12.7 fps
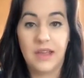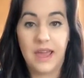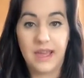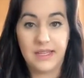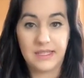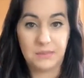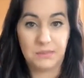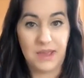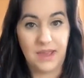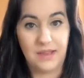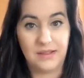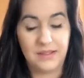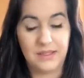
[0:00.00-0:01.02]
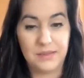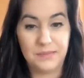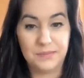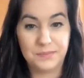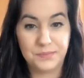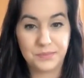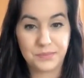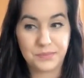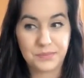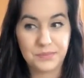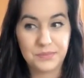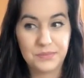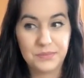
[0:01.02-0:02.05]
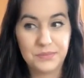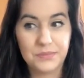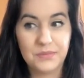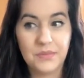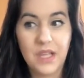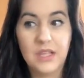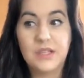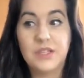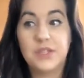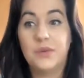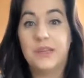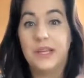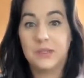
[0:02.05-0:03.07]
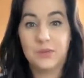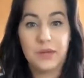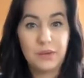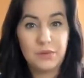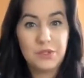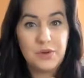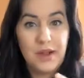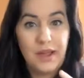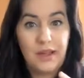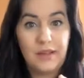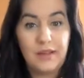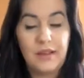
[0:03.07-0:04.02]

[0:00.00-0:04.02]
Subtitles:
aches and pains. So that's what I would try.